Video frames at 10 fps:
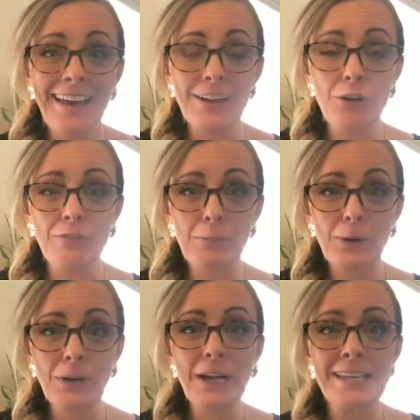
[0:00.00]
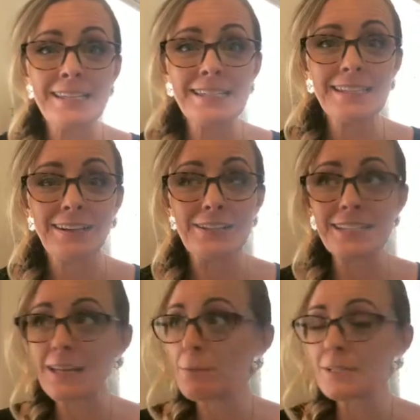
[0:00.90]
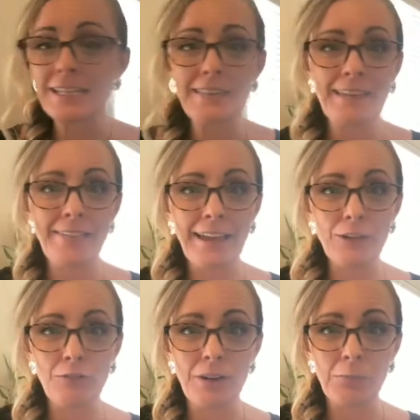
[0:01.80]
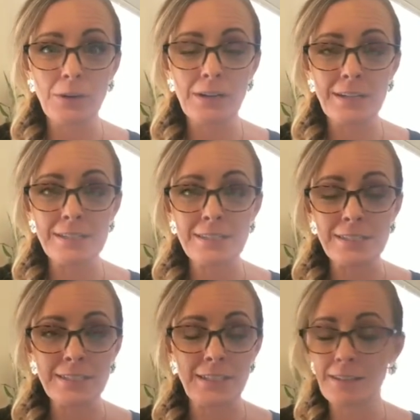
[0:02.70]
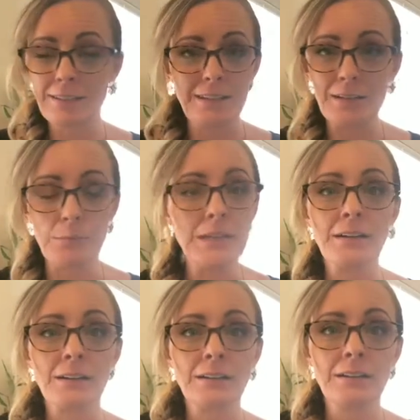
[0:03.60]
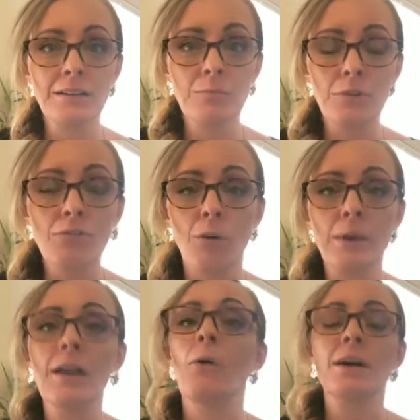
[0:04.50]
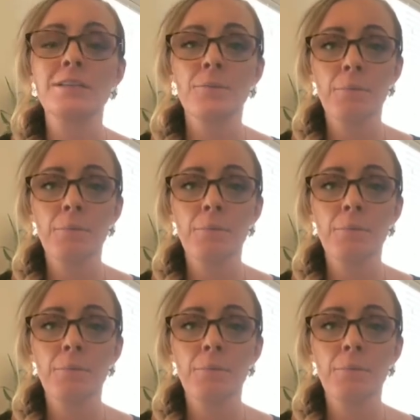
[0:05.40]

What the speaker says: November is or December is anything like November, it's just going to be here before we know it.